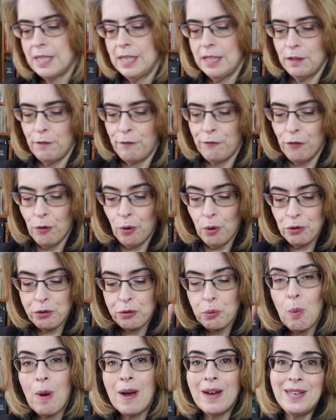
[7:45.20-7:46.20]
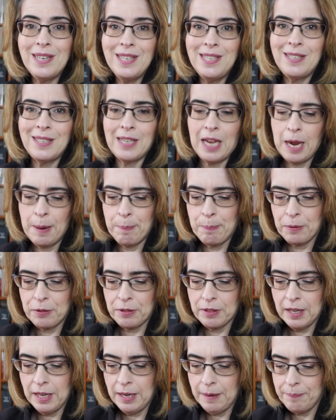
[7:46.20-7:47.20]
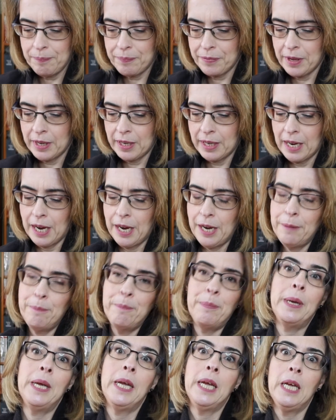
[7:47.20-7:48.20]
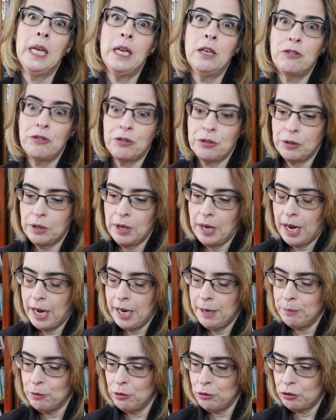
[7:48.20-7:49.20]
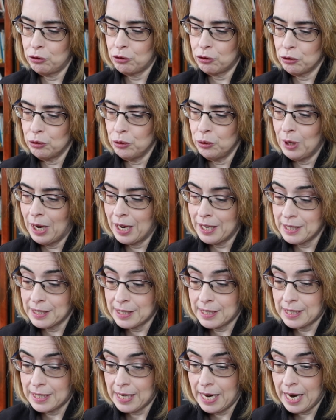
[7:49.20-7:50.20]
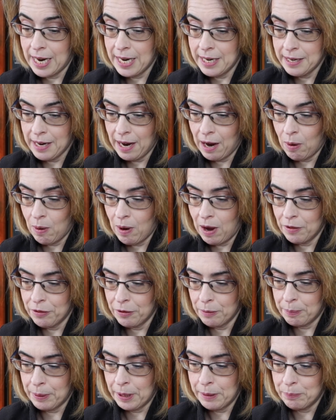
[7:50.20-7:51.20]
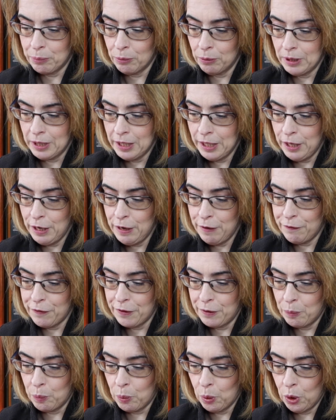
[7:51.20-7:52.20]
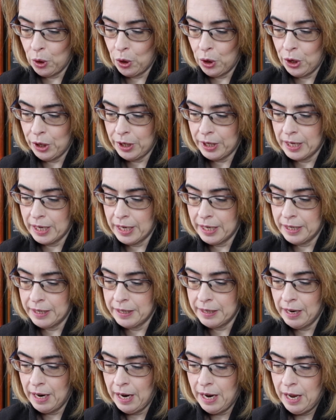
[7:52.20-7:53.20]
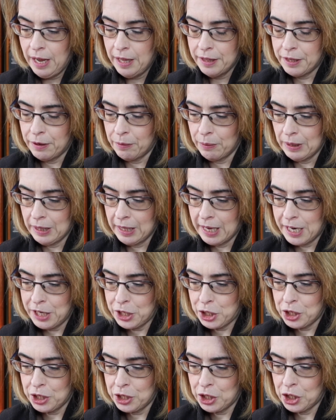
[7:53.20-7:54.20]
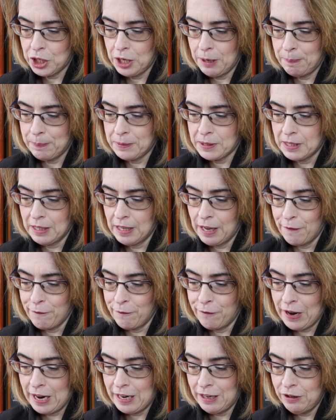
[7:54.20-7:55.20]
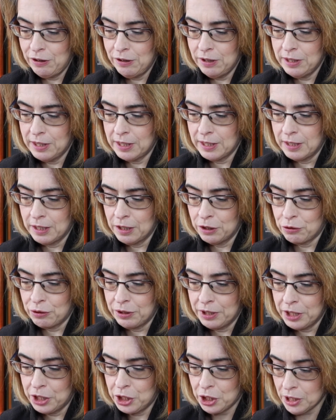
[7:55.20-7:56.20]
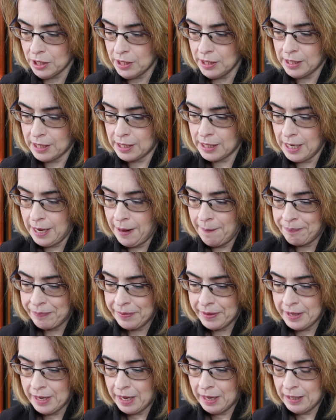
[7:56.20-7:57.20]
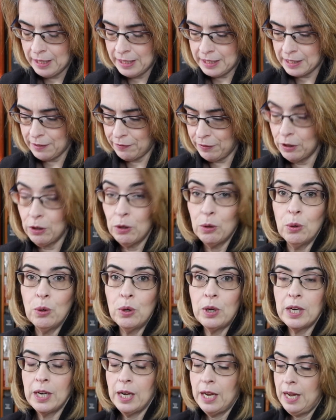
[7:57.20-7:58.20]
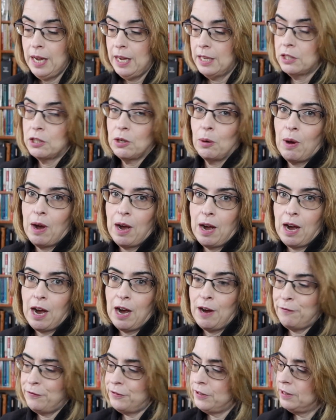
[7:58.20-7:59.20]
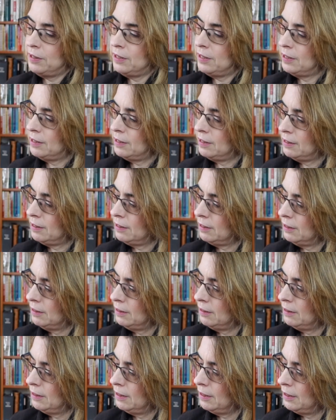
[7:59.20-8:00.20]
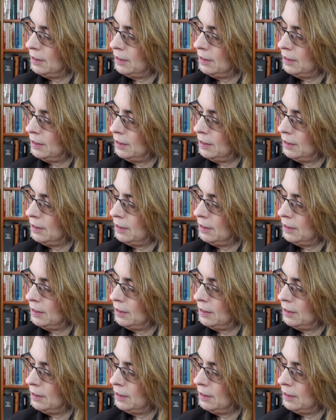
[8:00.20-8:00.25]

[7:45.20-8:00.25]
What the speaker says: see, the fourth one is empathy. Okay, being able to understand how other people live and work and their relationships and their values and their traditions. Now let's have a look. So after the